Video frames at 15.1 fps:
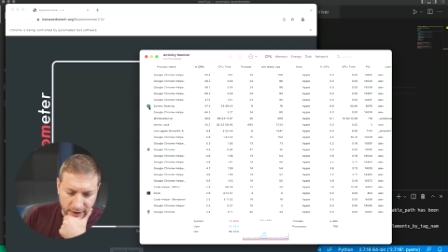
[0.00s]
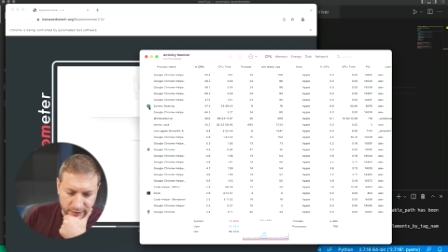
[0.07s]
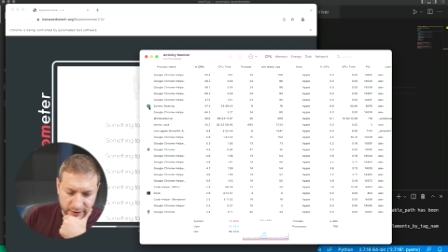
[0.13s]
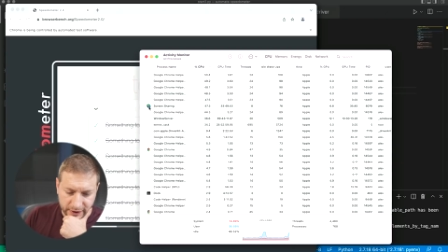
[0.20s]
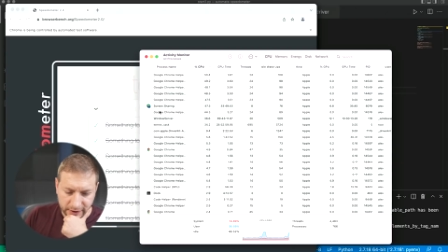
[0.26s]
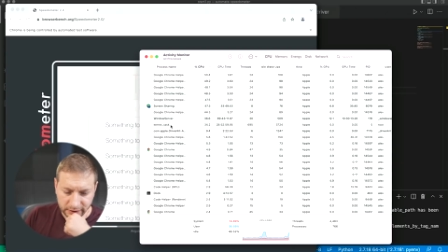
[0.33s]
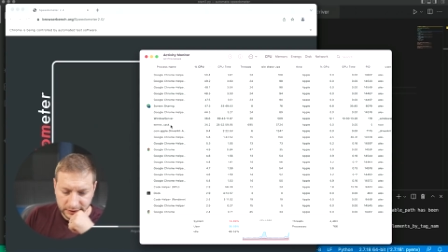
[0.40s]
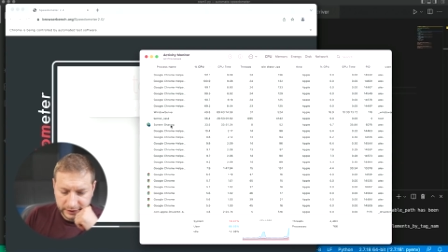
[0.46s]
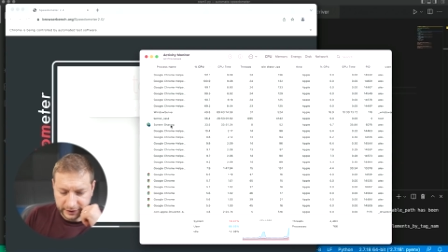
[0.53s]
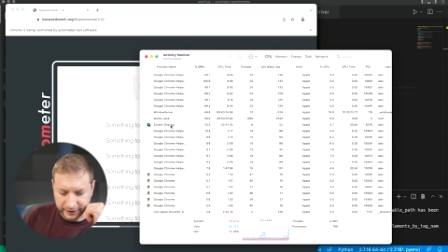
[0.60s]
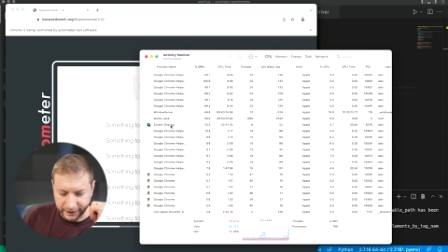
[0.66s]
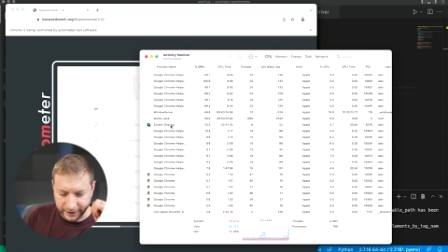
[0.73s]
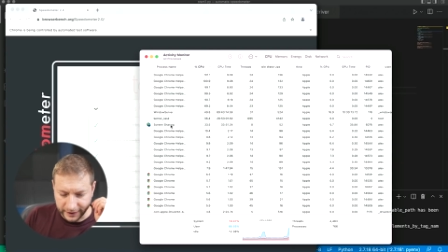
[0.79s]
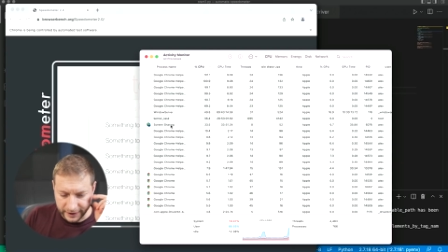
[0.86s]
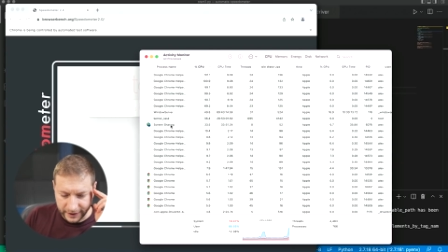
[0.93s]
Now take a look
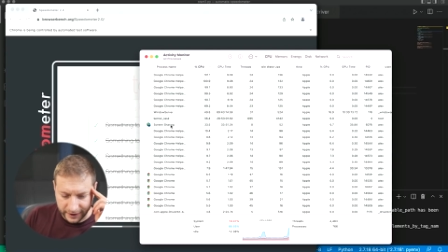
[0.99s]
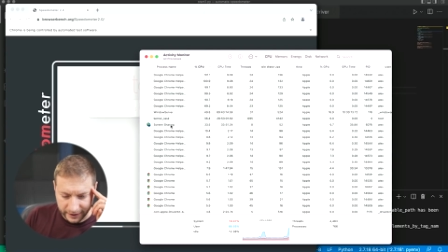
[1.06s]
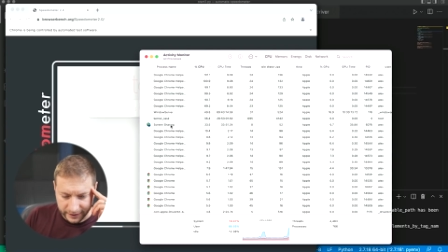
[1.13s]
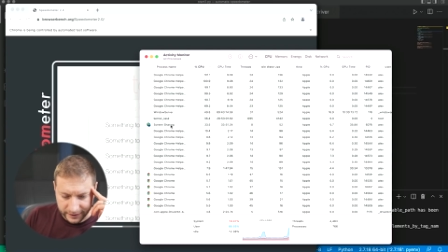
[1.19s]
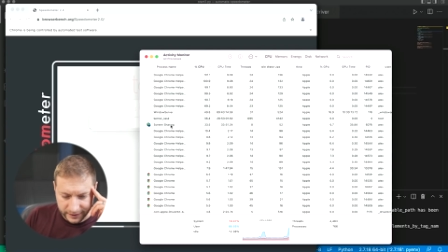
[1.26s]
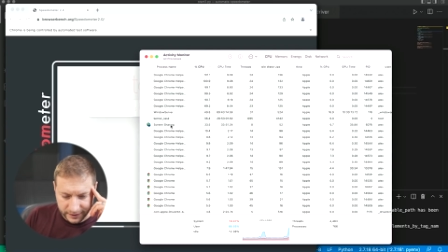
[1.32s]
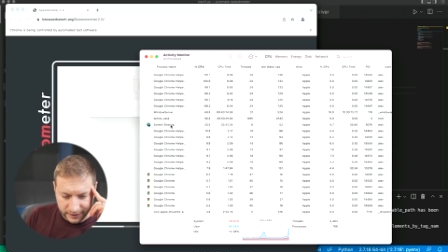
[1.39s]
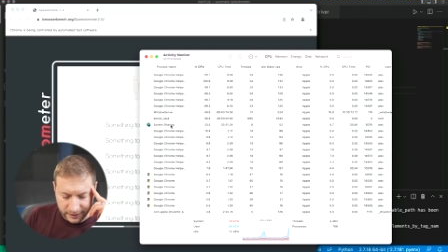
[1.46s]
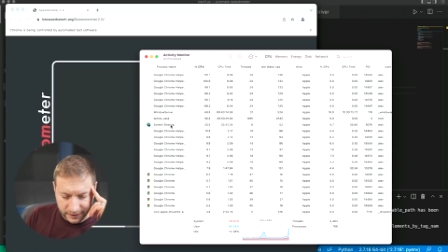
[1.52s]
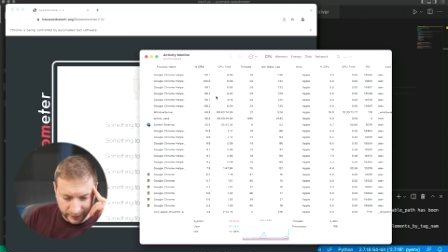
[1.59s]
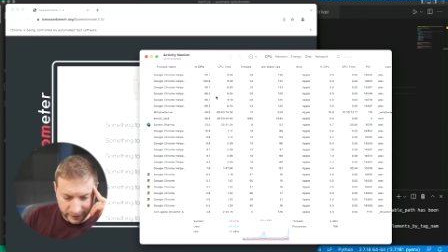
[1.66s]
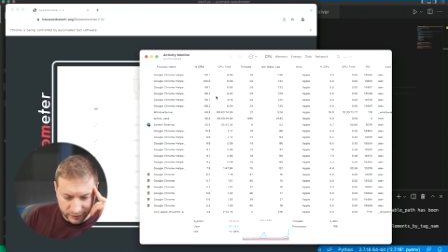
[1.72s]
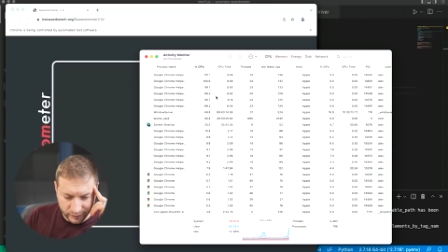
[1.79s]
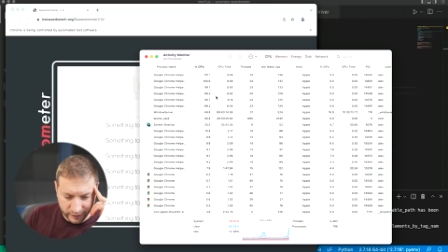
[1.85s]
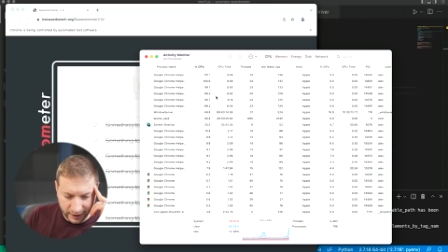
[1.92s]
at this,
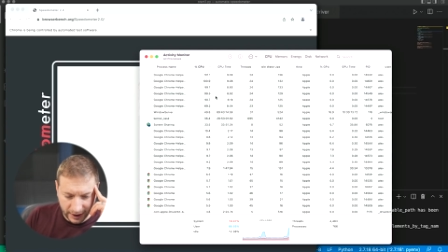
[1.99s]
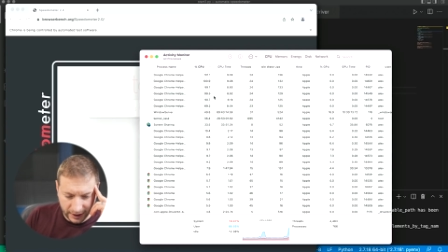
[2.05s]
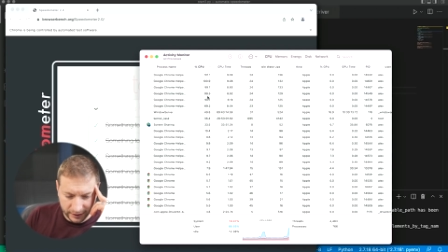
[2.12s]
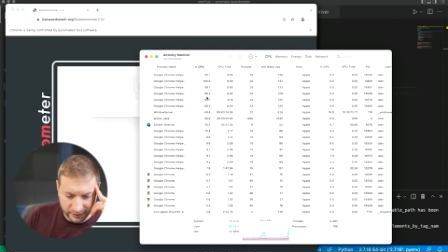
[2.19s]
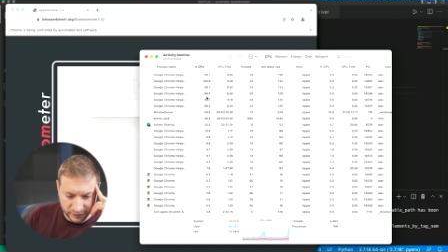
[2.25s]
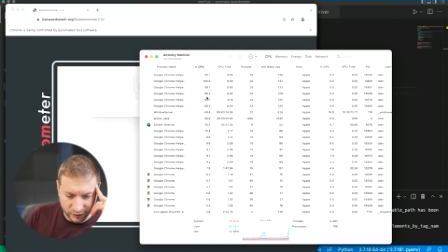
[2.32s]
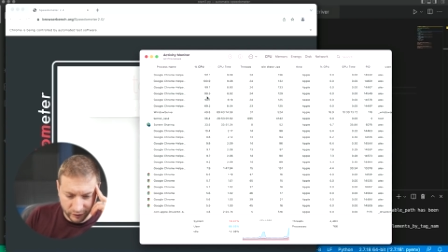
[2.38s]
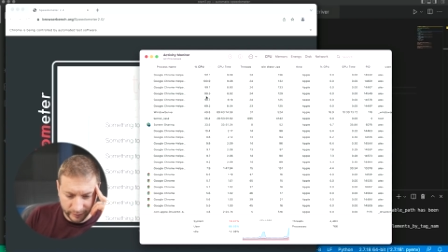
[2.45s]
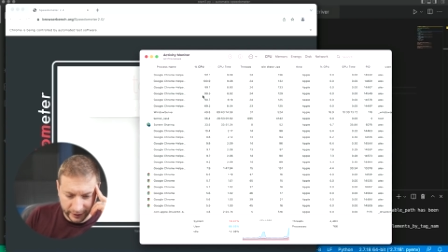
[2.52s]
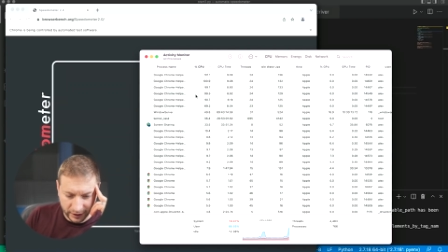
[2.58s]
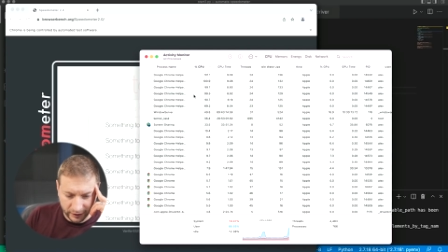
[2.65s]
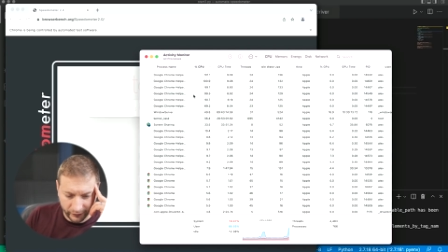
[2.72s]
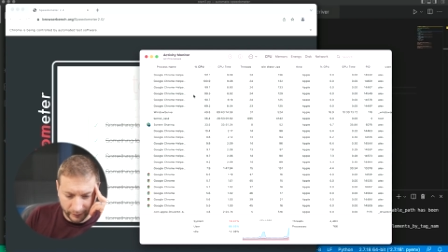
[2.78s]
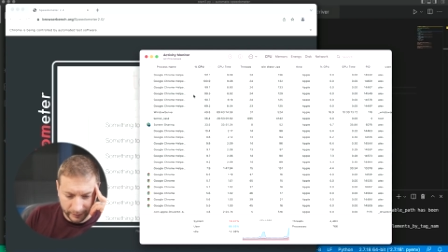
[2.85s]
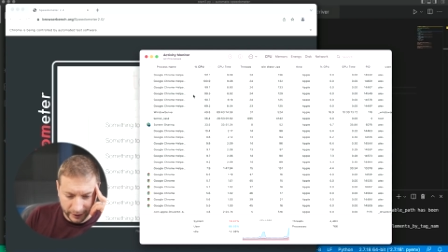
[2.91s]
because we got so
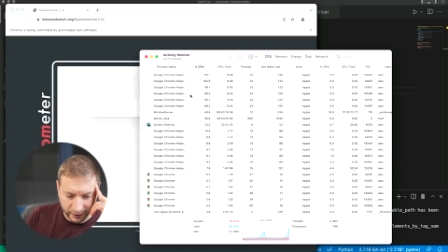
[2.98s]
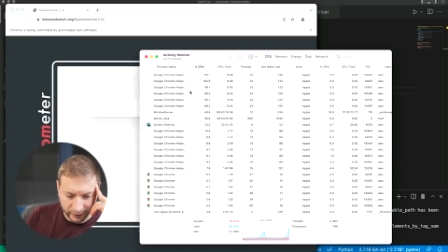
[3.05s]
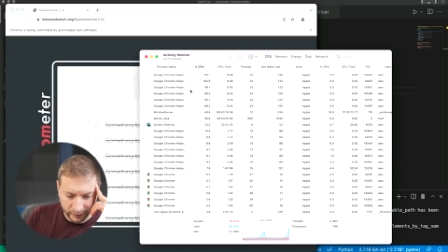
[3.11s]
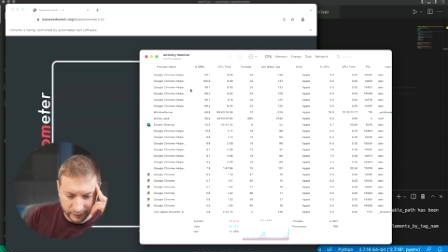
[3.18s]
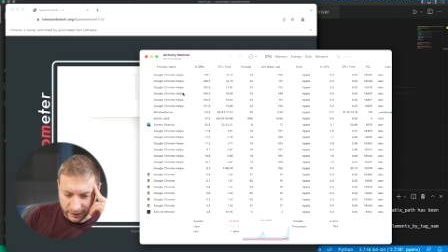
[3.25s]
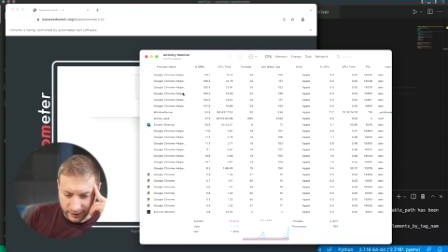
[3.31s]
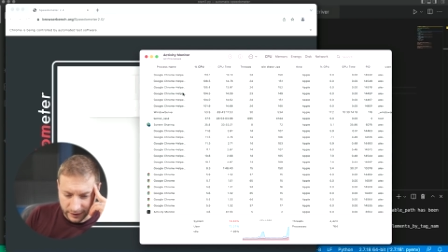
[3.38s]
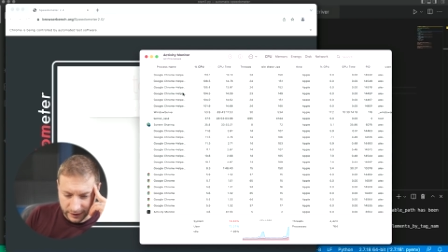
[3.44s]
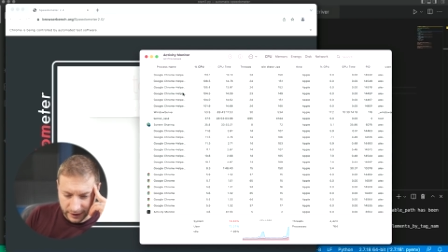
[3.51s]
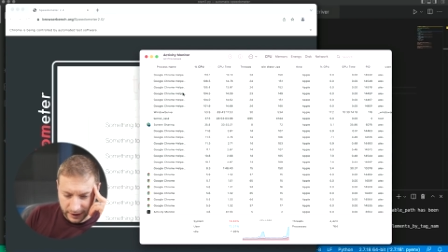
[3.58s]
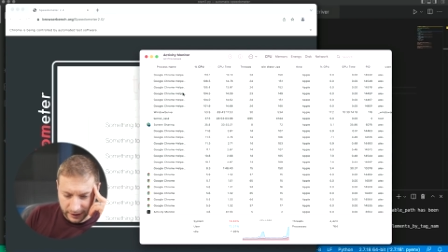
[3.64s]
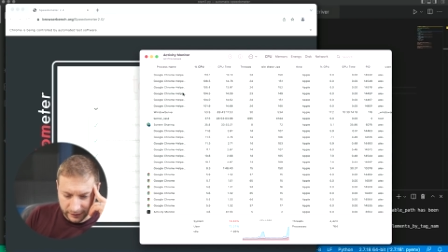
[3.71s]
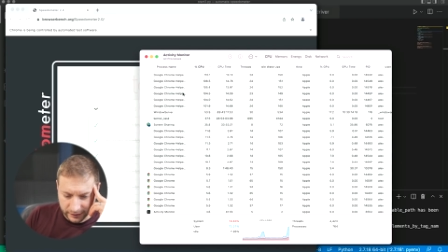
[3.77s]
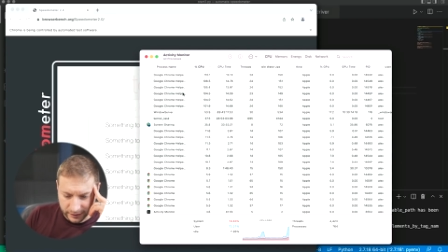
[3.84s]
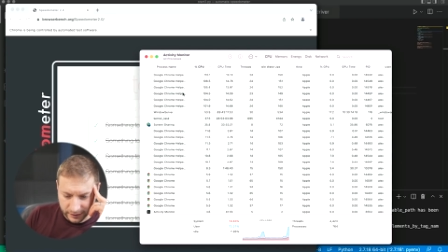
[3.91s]
many of them now, they're
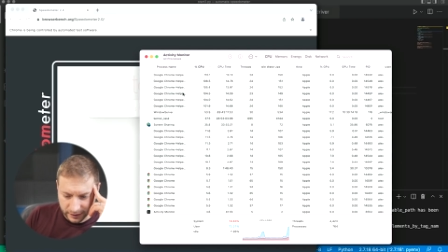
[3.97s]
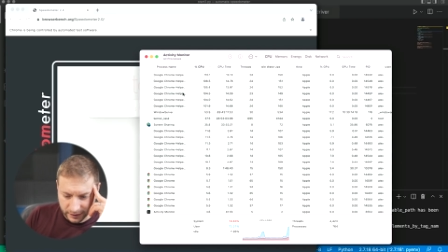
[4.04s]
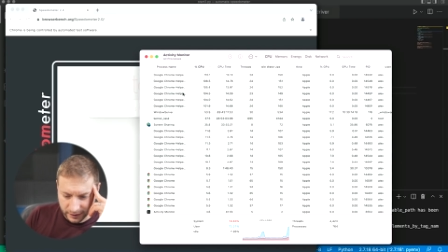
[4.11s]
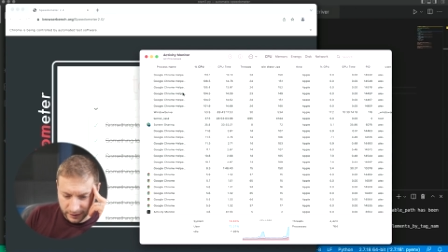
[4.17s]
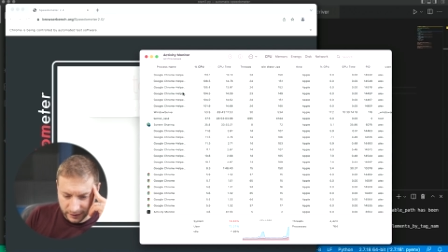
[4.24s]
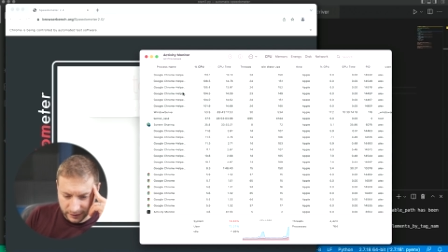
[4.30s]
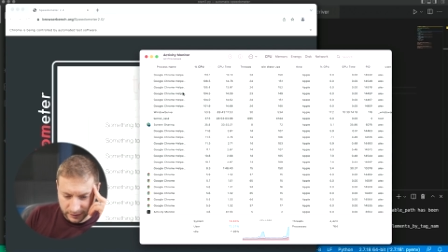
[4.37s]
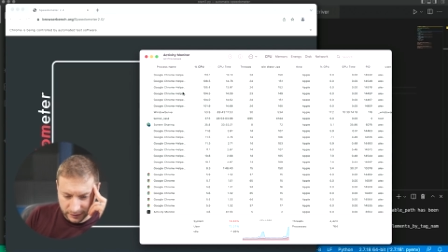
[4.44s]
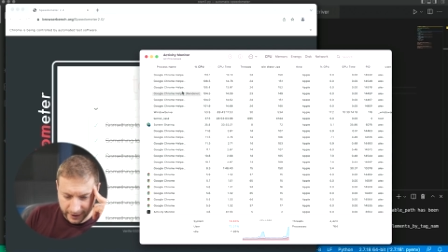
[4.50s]
not uh,